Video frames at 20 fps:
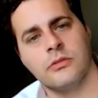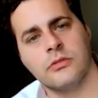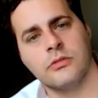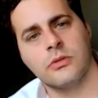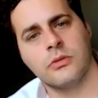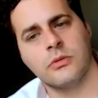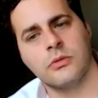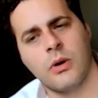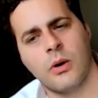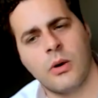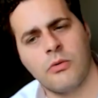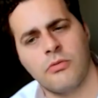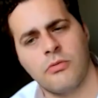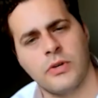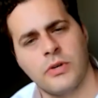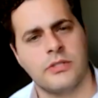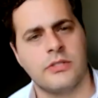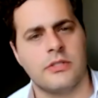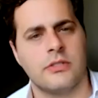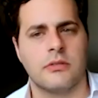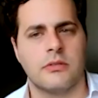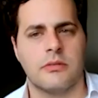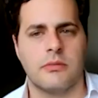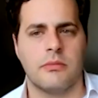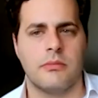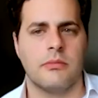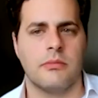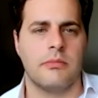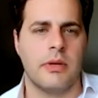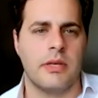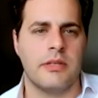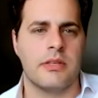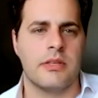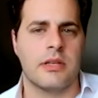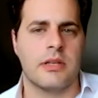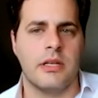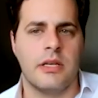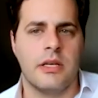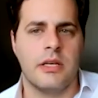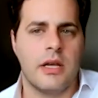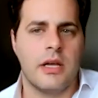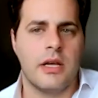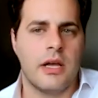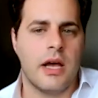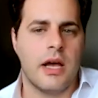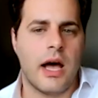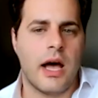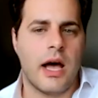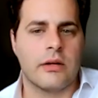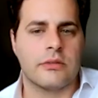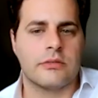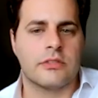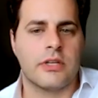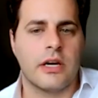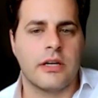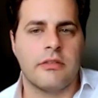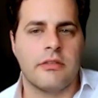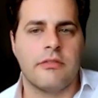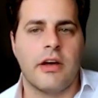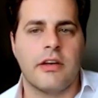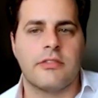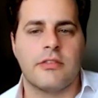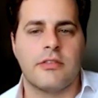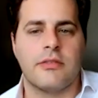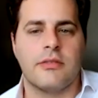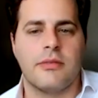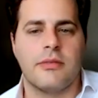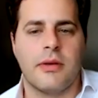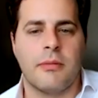So our first basically outside investors.